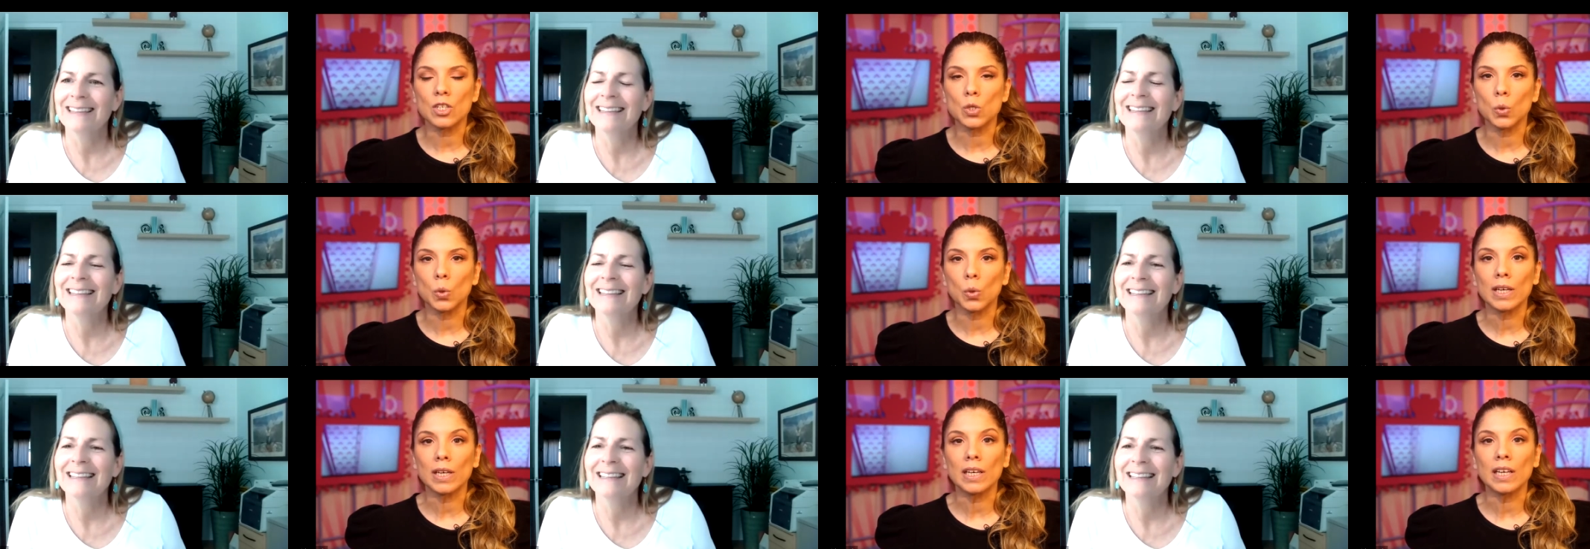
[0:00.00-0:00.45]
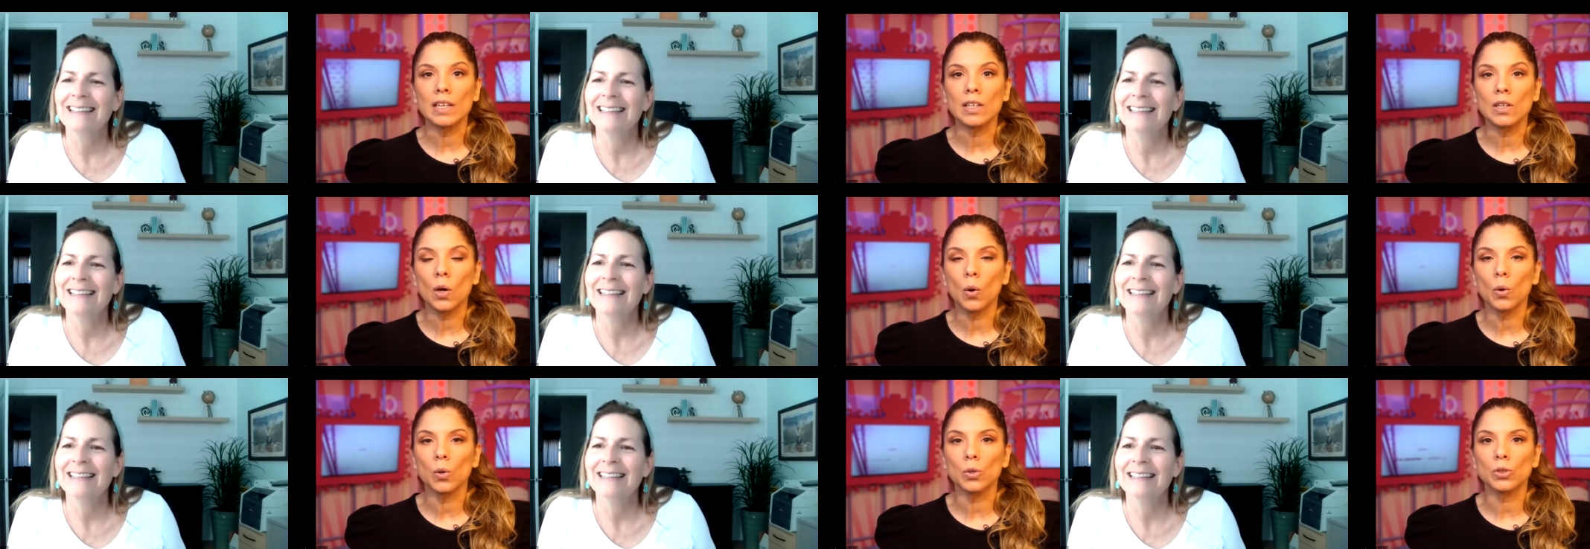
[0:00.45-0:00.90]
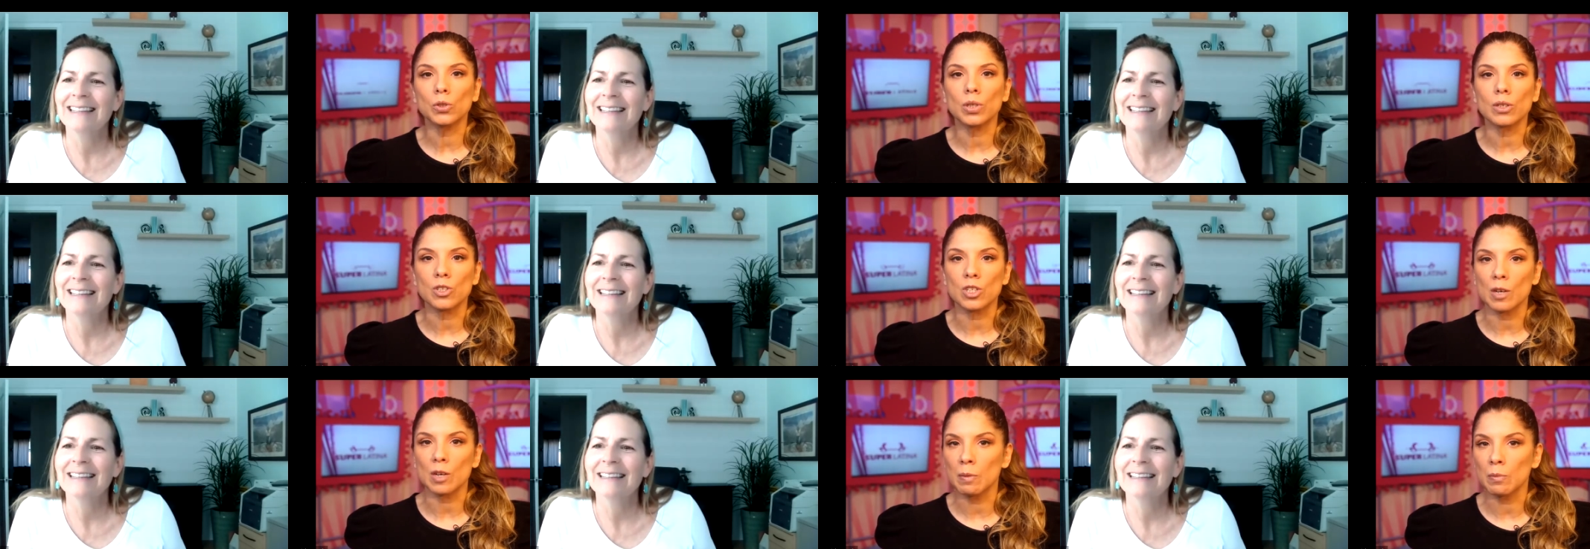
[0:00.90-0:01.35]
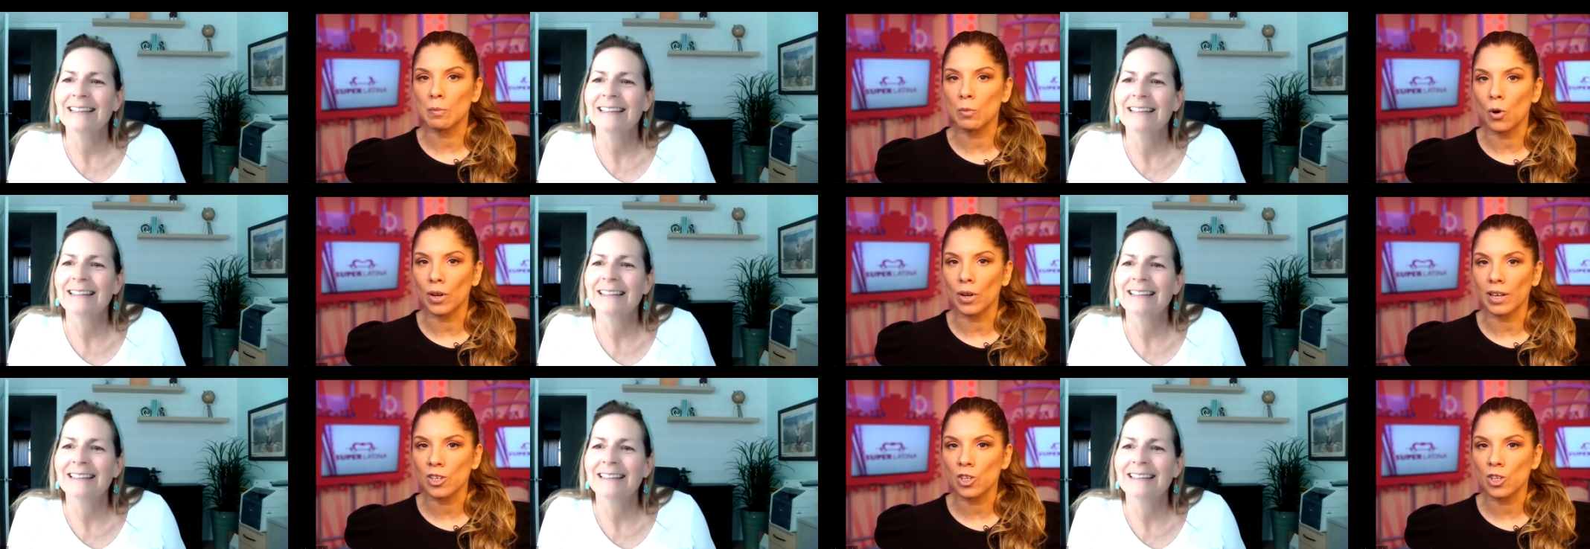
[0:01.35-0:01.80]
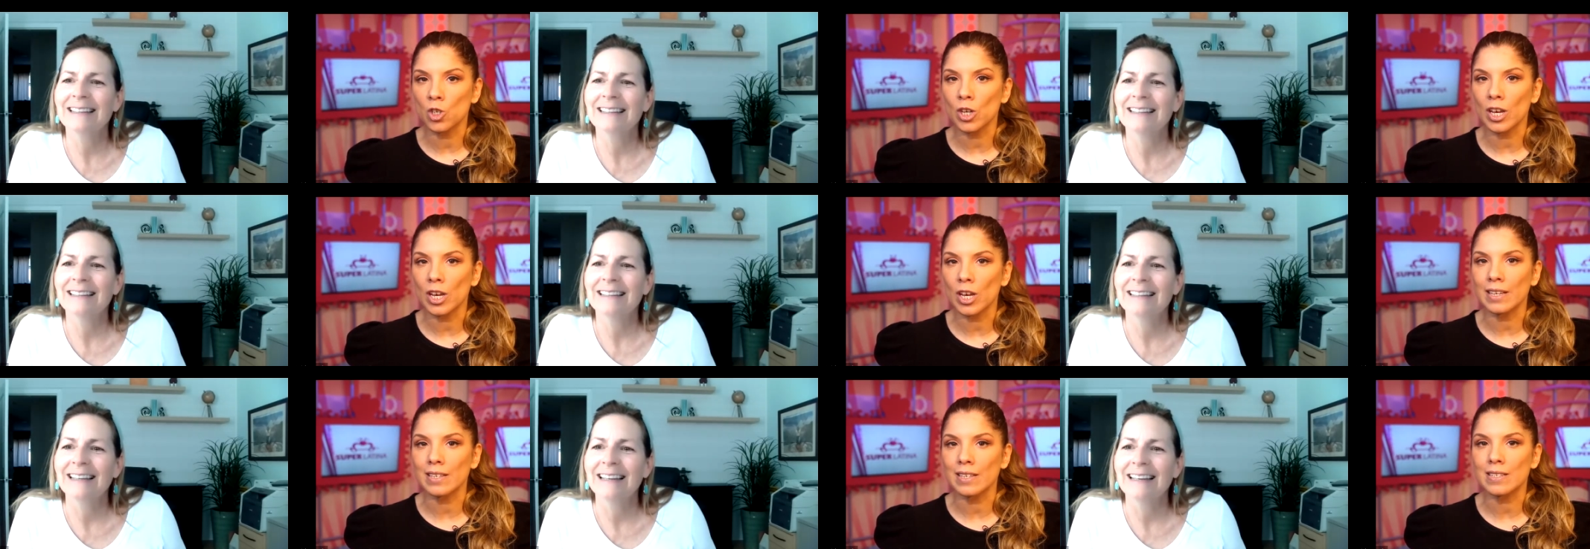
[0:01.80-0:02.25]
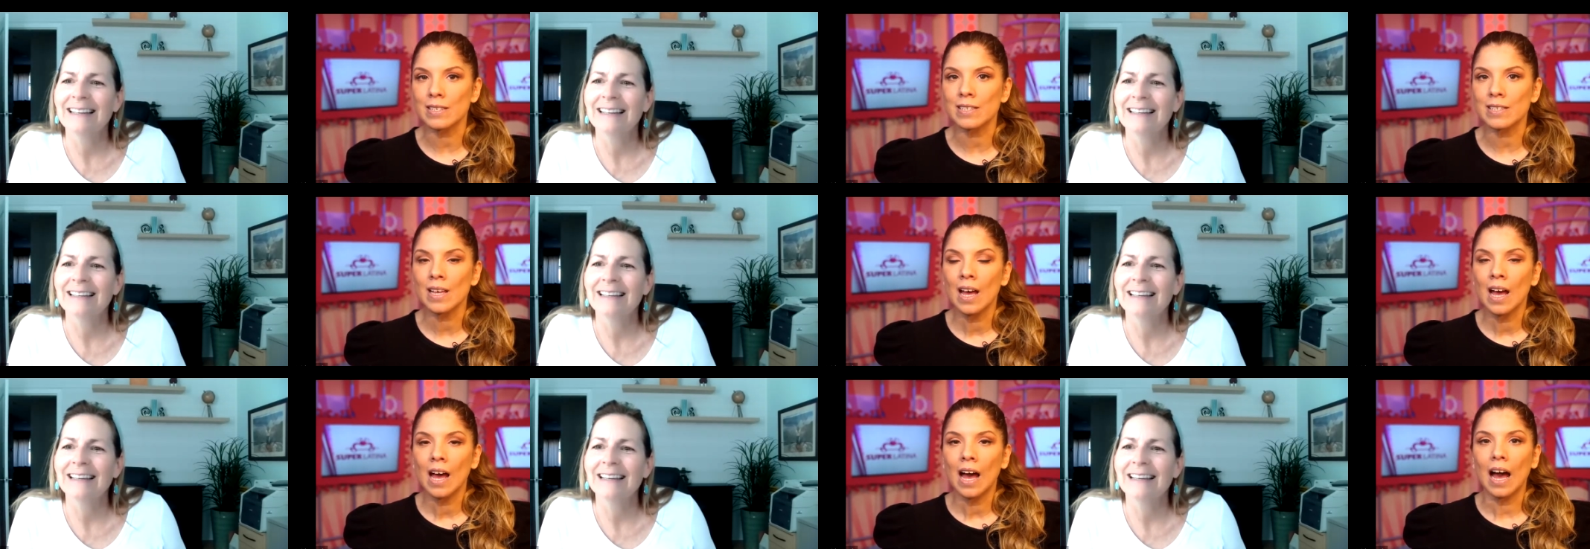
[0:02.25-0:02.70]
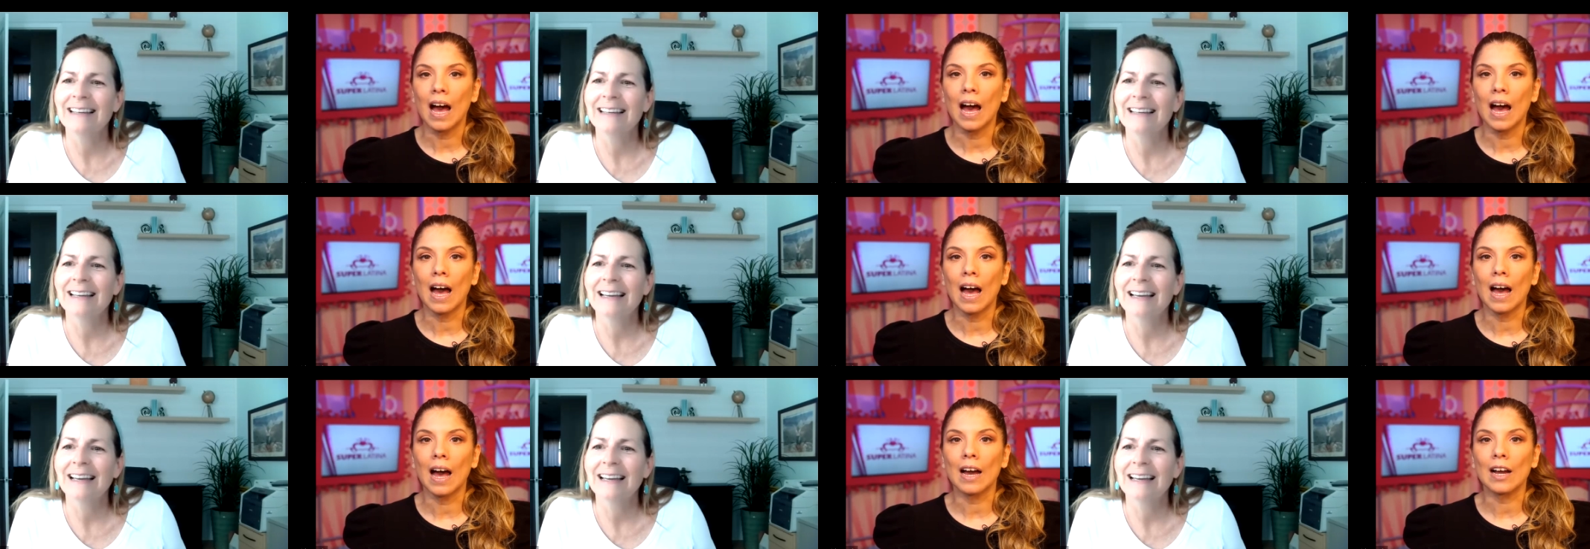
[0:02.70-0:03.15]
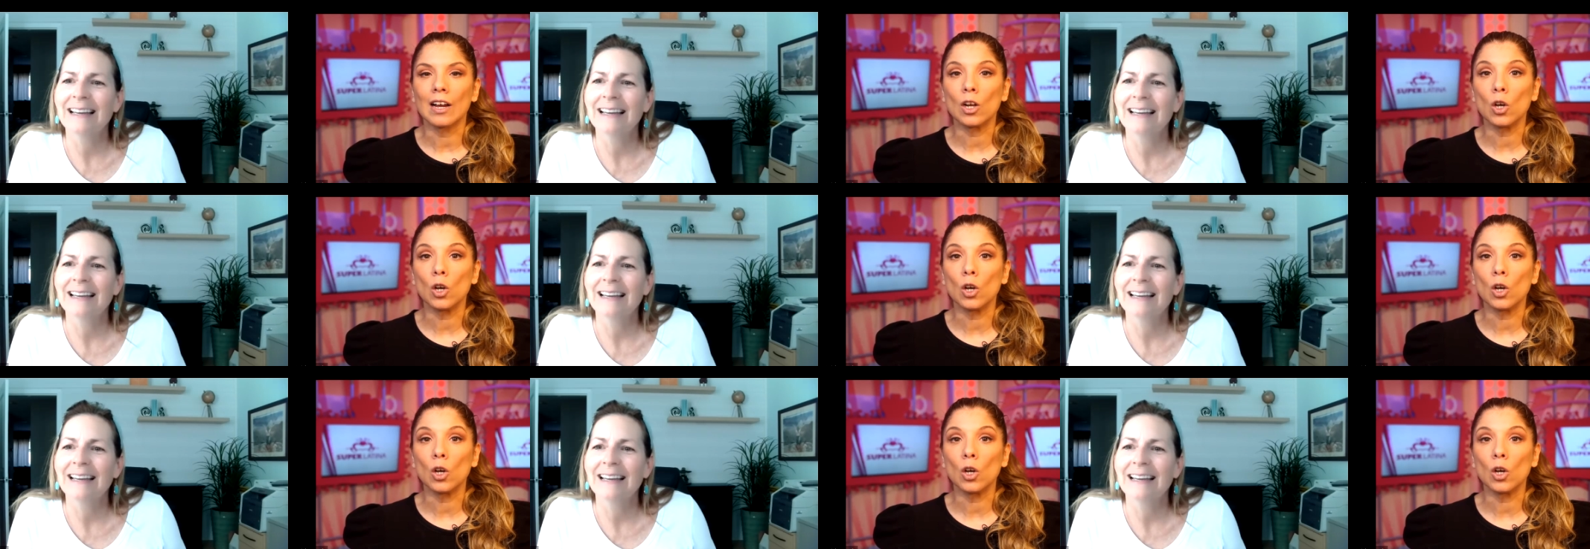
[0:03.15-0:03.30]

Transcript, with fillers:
Speaker 1: to keynote JP Morgan Chase uh,